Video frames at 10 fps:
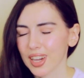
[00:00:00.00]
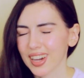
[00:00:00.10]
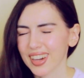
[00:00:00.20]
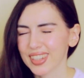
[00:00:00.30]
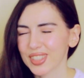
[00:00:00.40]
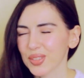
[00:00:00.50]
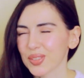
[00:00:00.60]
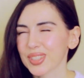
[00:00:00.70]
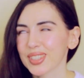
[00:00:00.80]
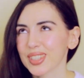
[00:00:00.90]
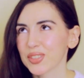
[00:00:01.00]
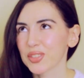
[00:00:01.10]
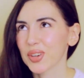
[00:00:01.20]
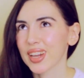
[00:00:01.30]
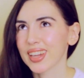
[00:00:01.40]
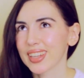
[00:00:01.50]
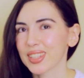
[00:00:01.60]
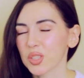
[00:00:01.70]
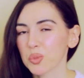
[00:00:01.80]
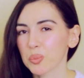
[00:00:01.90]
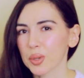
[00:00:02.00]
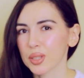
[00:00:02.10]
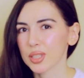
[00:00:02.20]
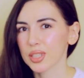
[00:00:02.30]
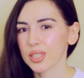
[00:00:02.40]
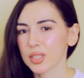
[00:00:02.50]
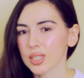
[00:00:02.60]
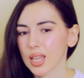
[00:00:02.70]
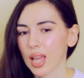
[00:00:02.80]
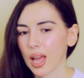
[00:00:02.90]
I don't want to give away any spoilers.